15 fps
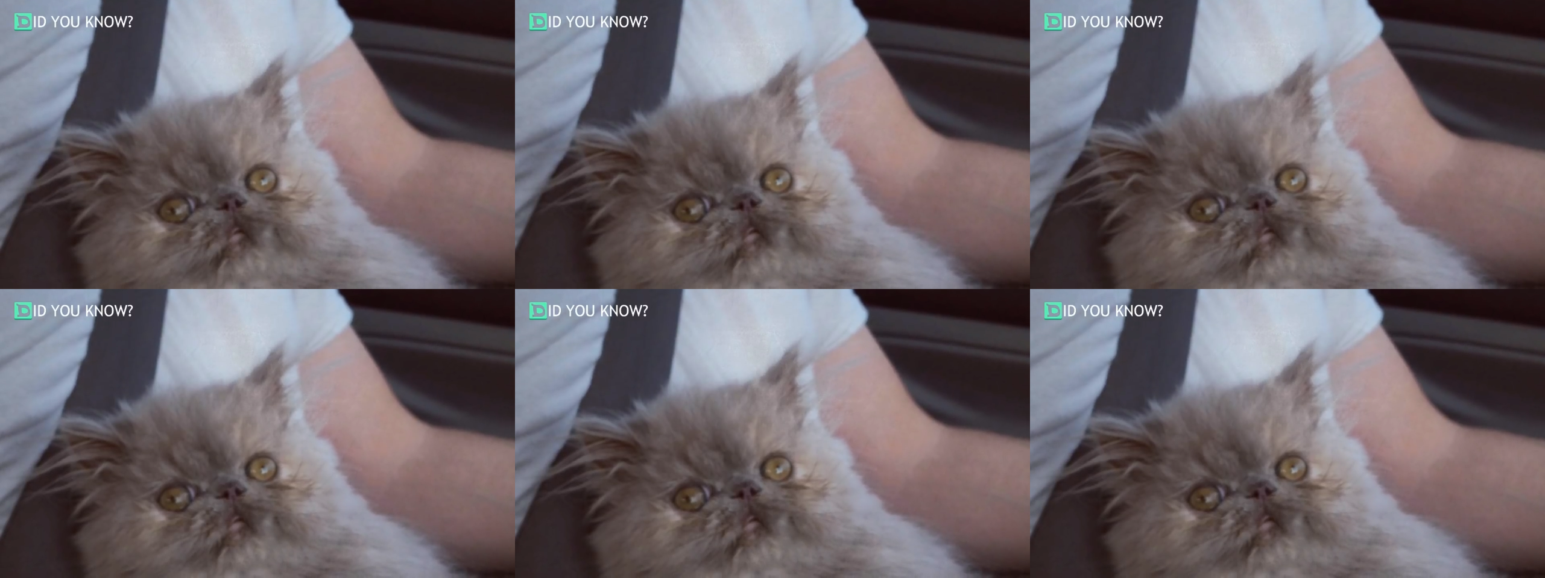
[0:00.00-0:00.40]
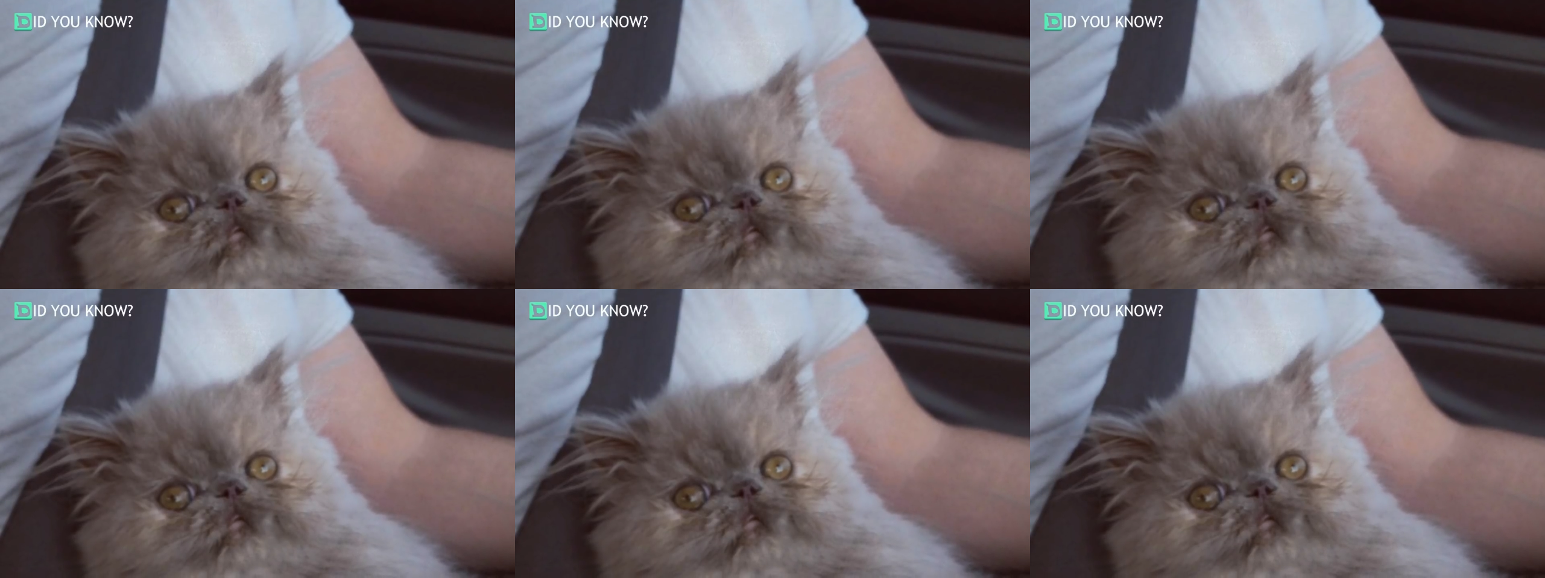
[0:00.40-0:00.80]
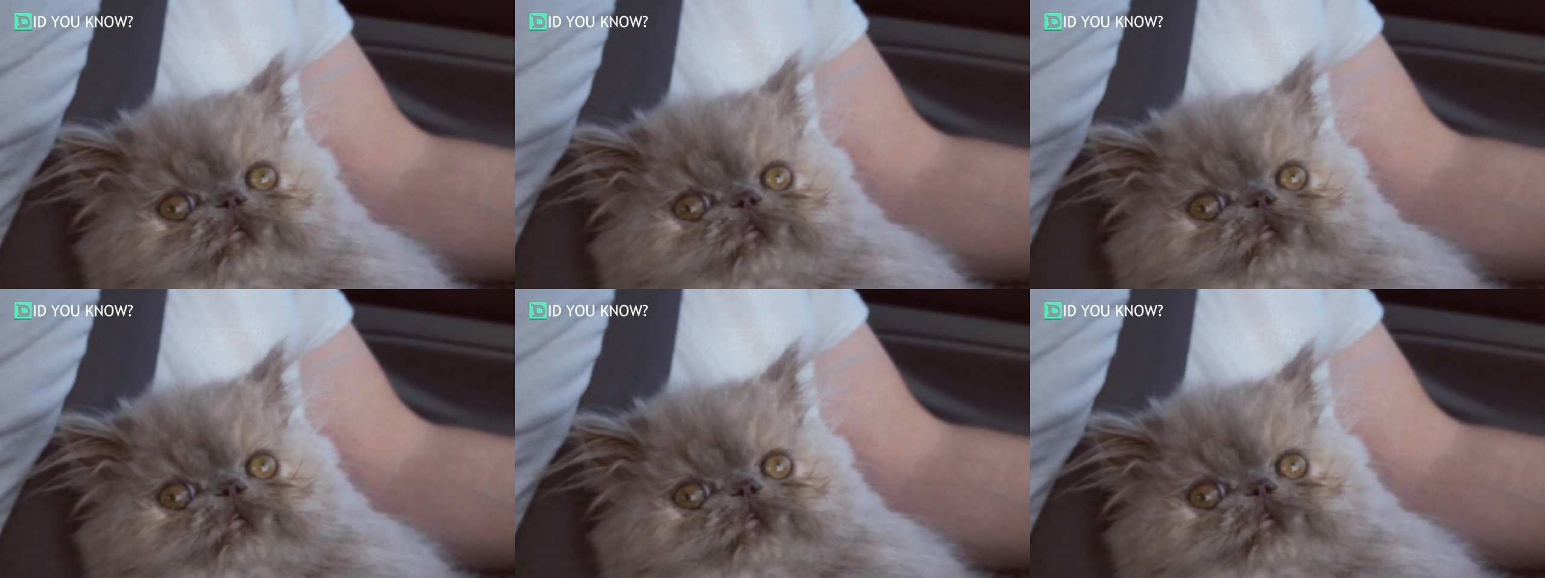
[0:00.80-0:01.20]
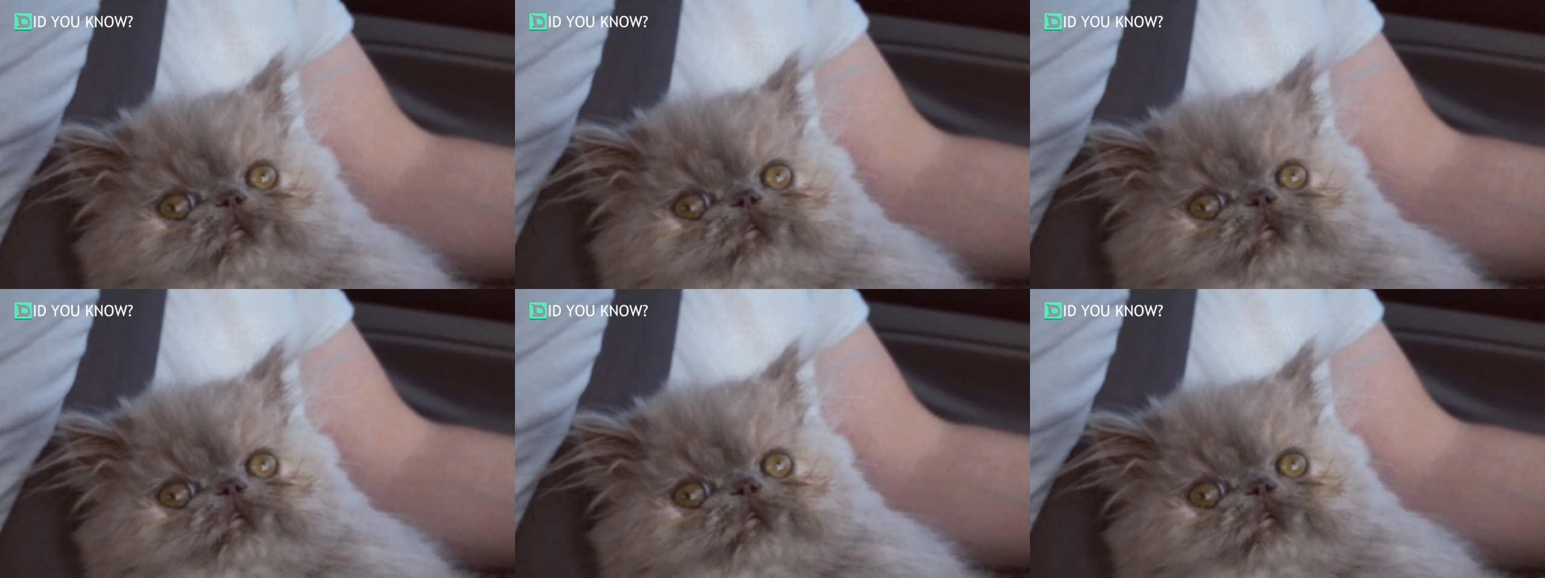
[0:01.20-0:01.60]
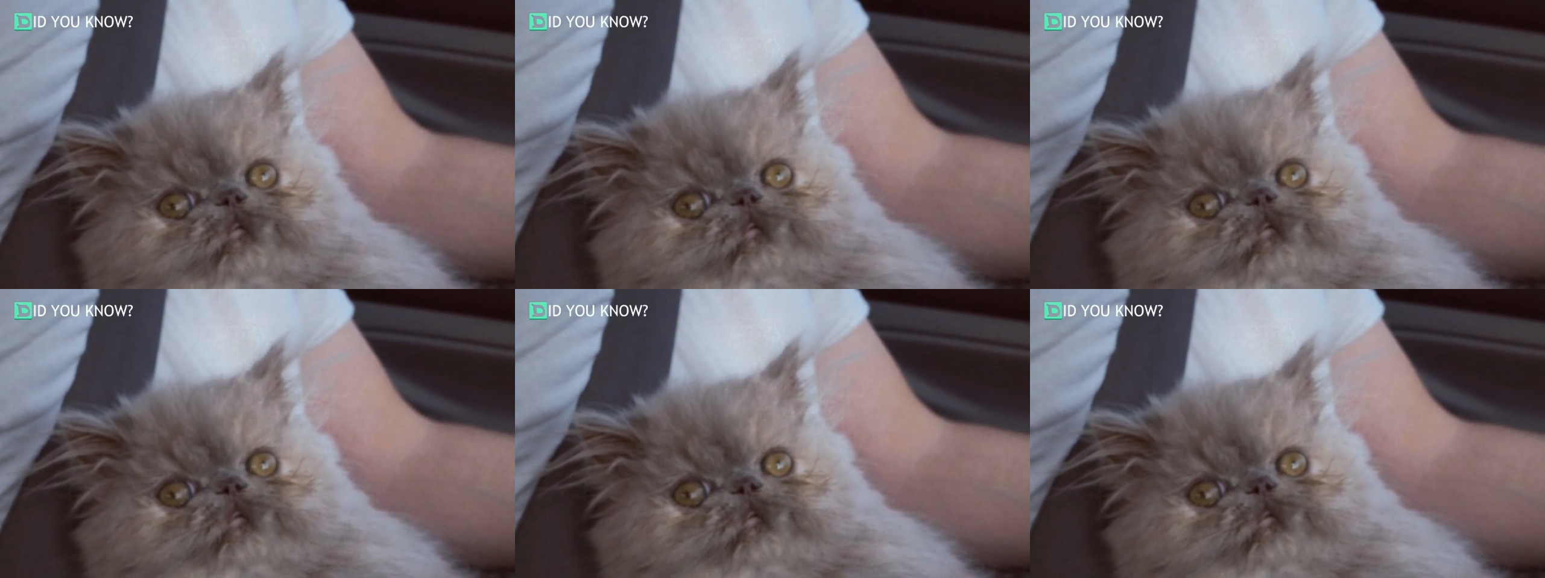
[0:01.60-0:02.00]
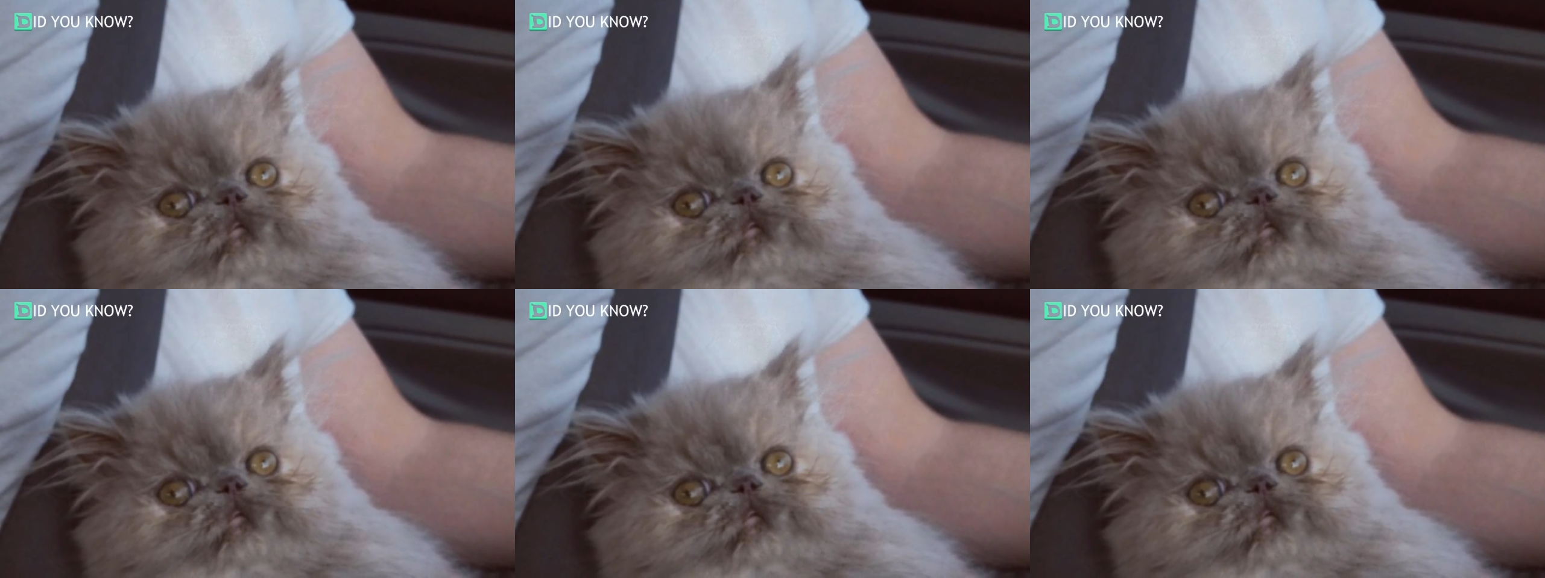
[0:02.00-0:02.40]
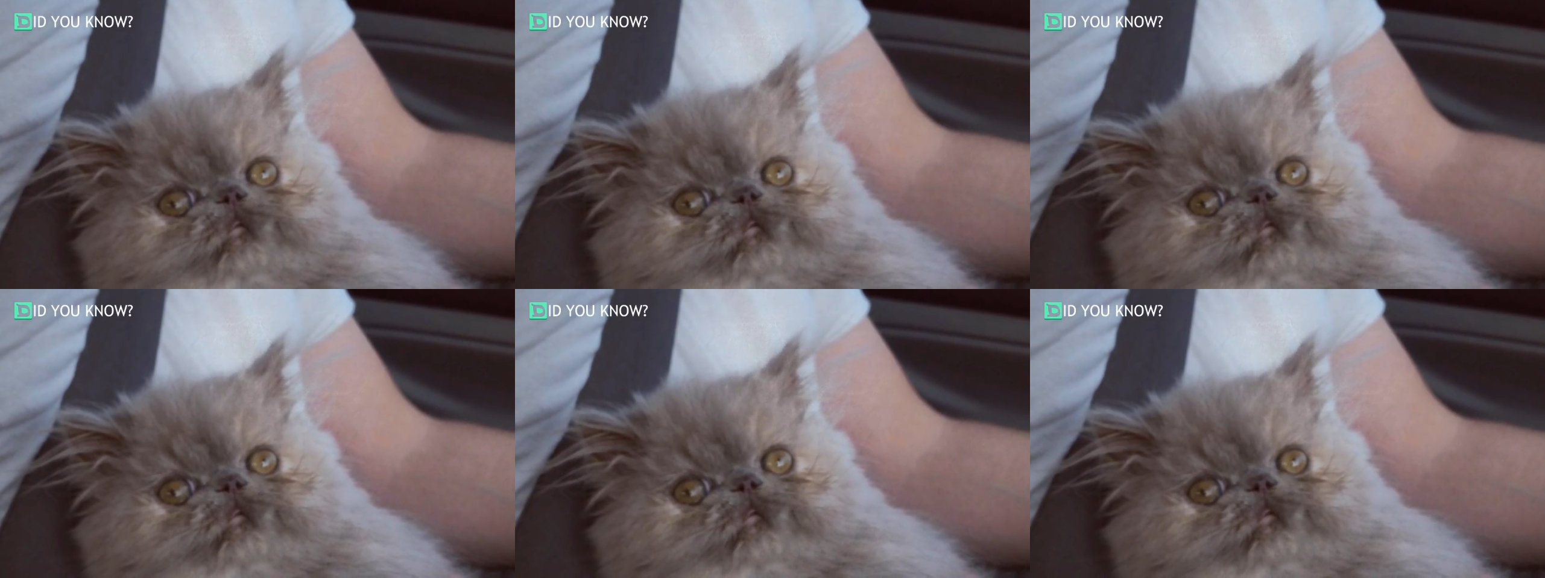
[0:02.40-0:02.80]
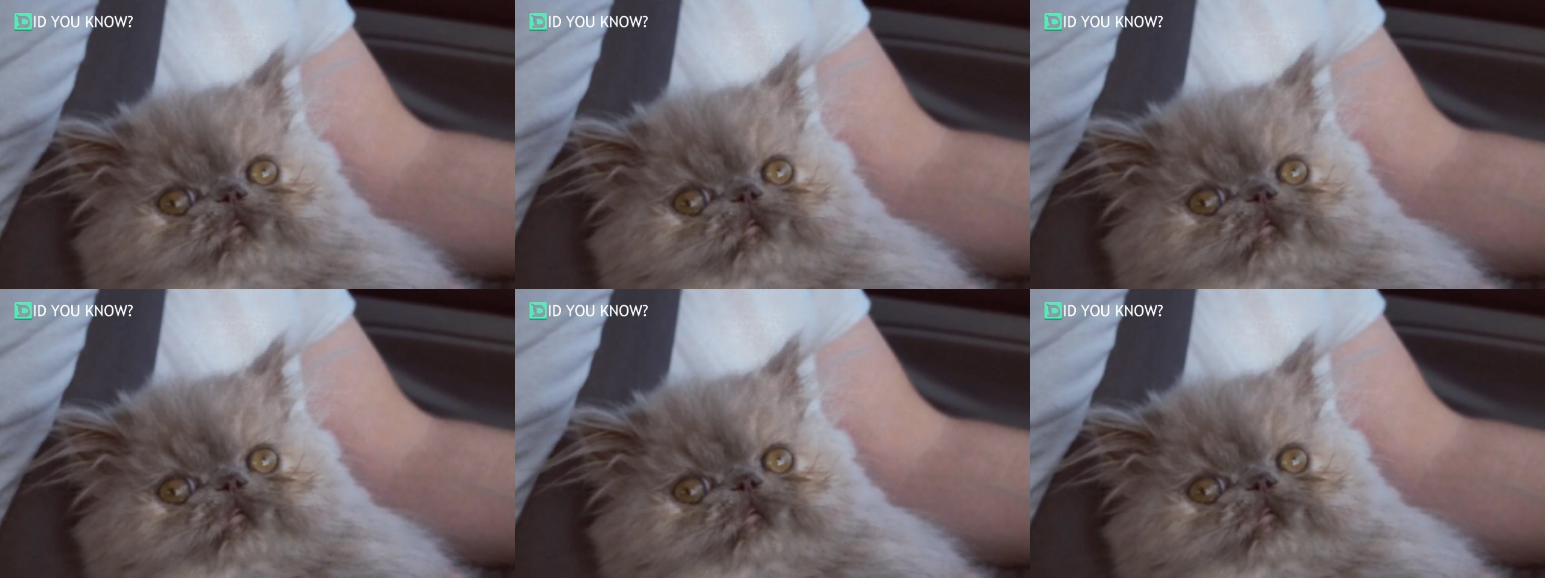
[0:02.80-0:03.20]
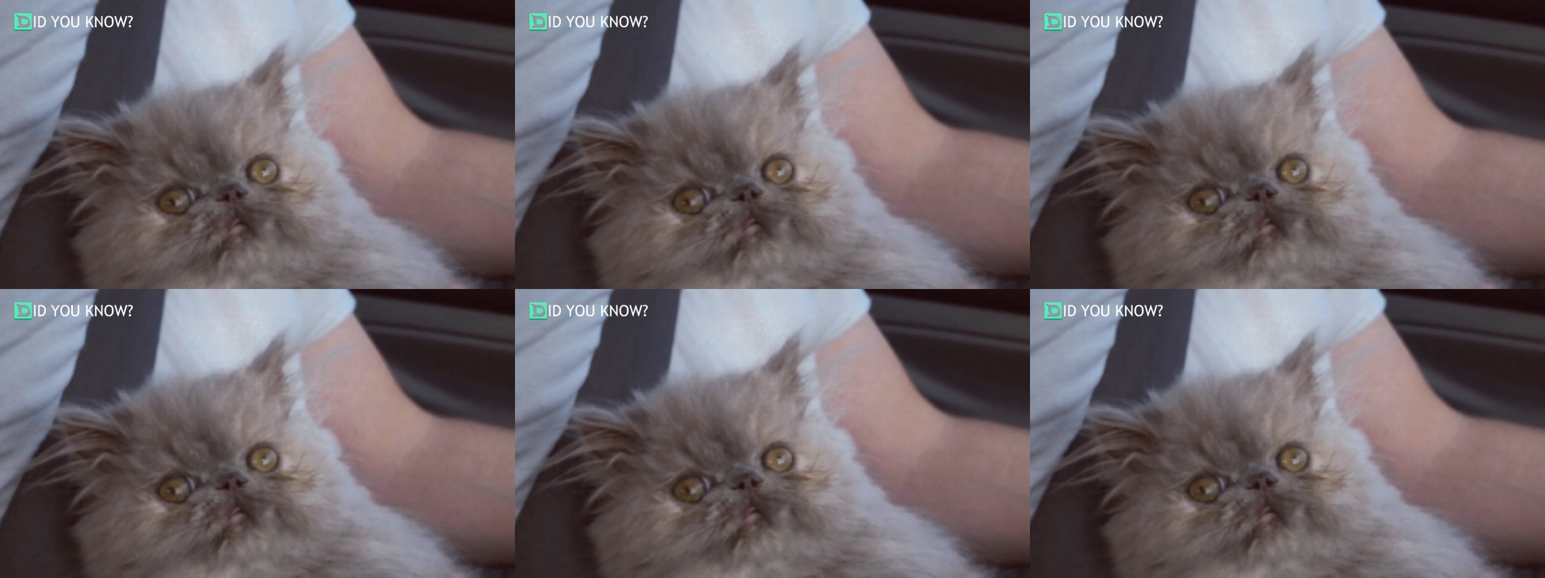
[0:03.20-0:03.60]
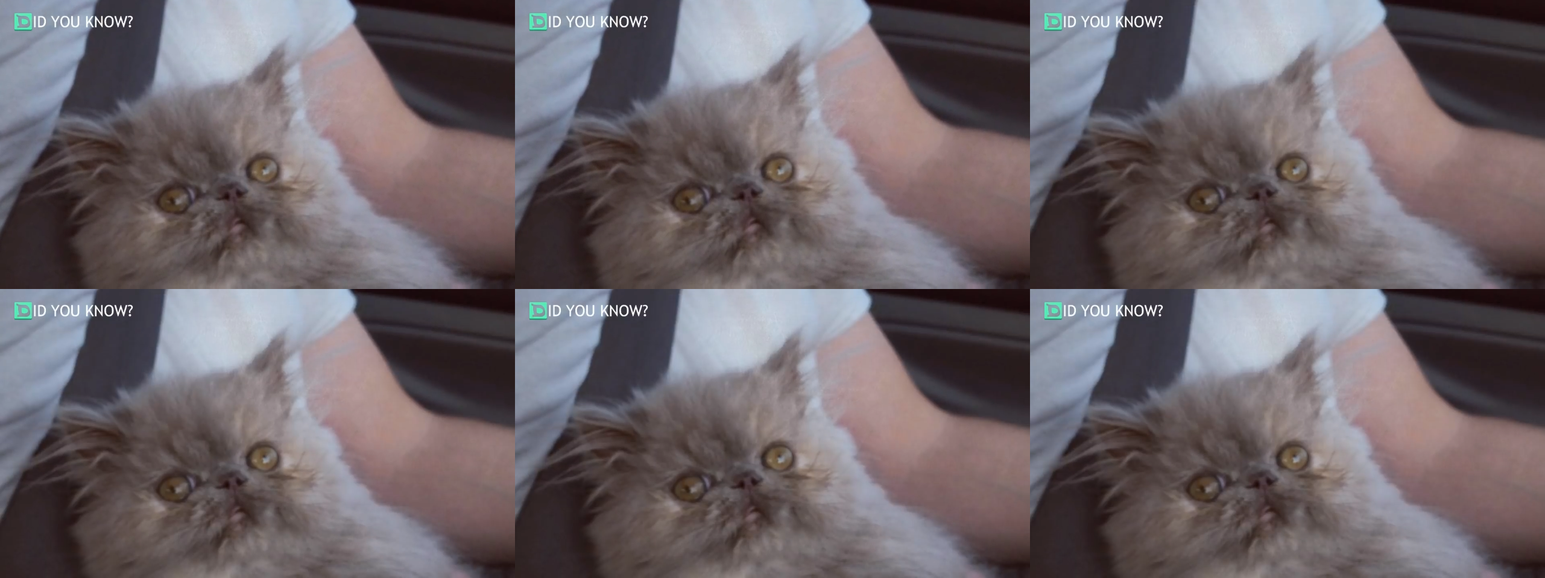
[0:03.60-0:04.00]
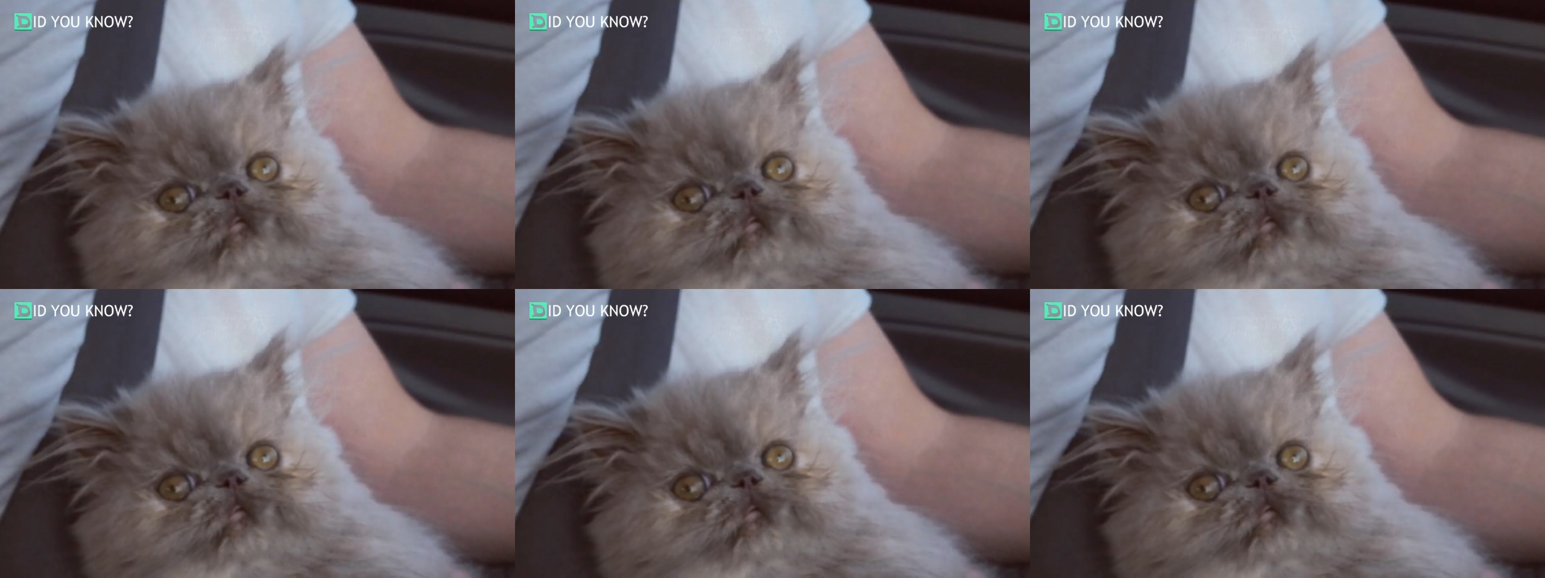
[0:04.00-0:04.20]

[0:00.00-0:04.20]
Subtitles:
Nobody's mouth can be seen.